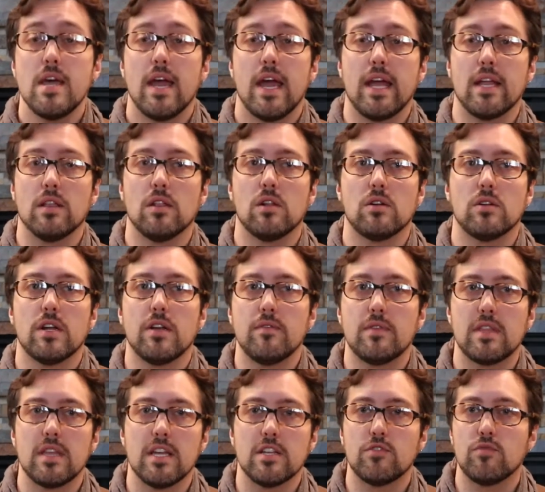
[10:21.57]
and learning
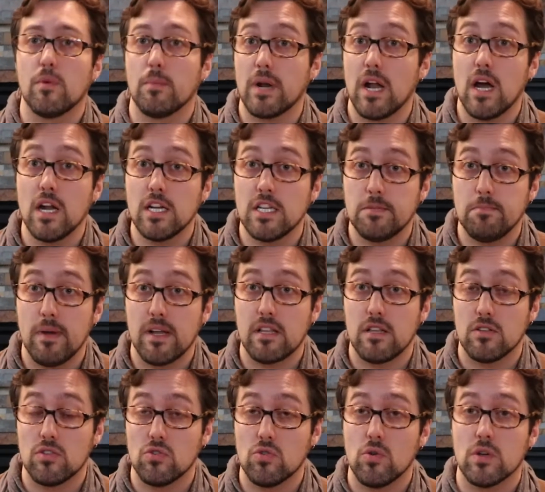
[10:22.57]
things from an
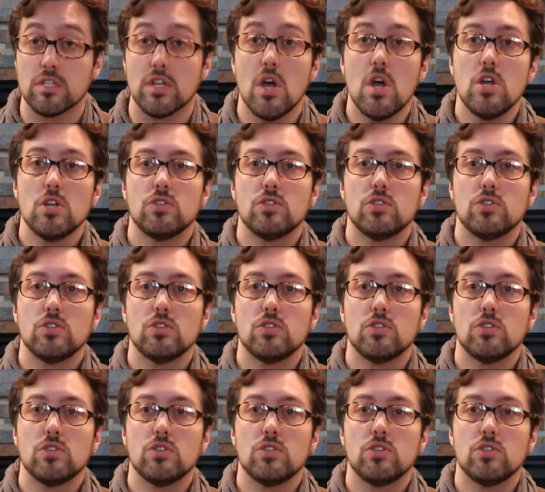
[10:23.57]
unexpected source.